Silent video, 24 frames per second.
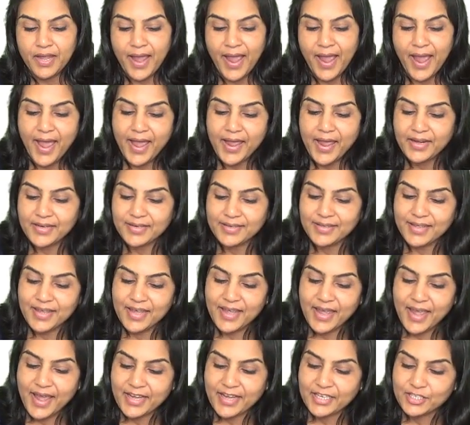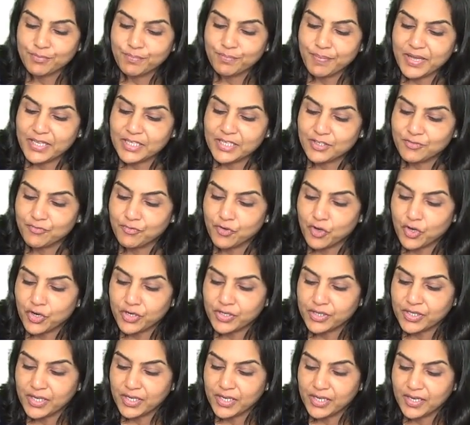And the expense for
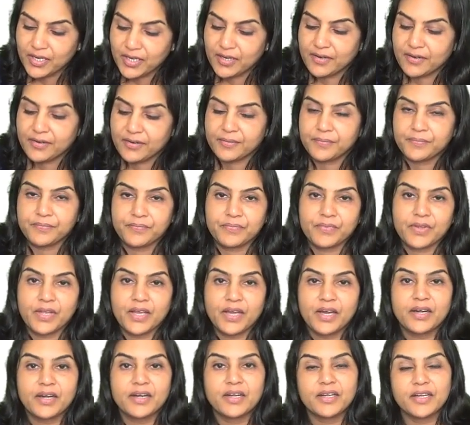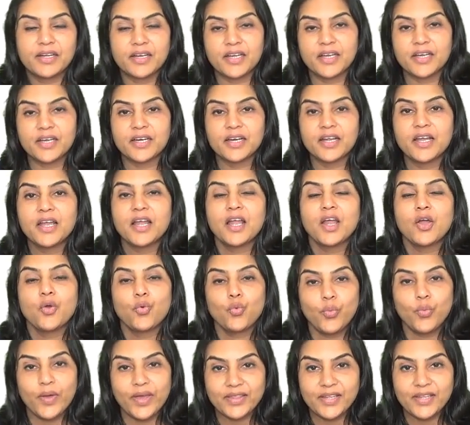the year, current year,
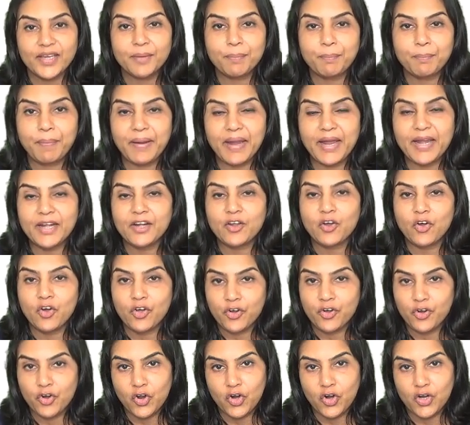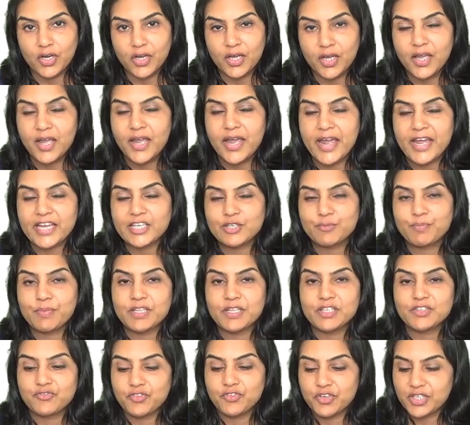whether paid or not,
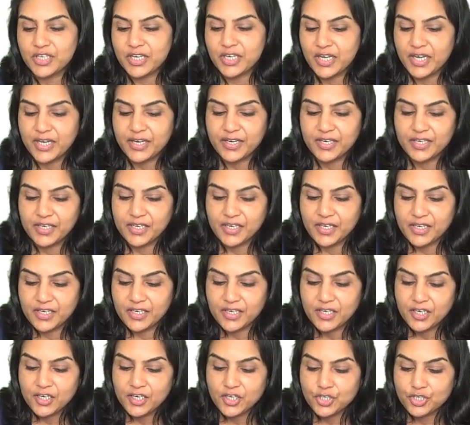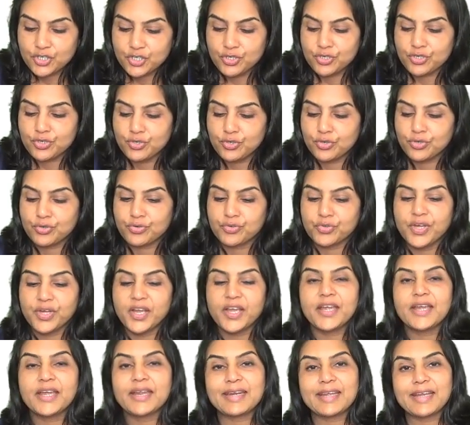expense for the current year should go to
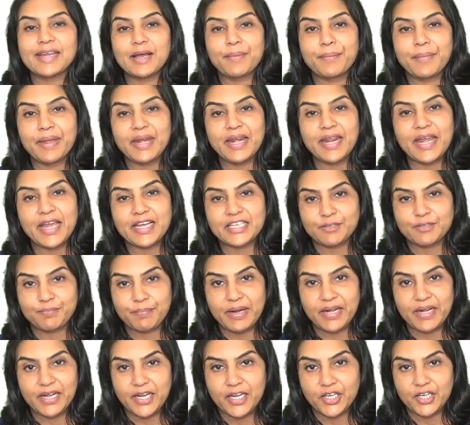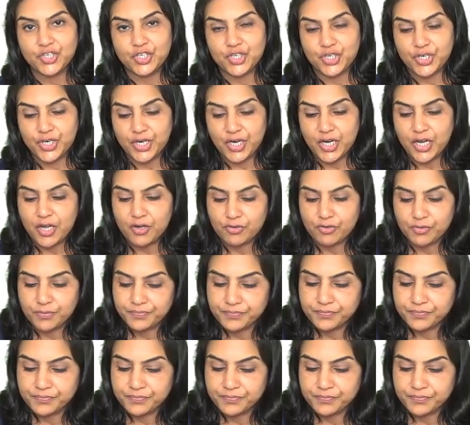the income and expenditure account.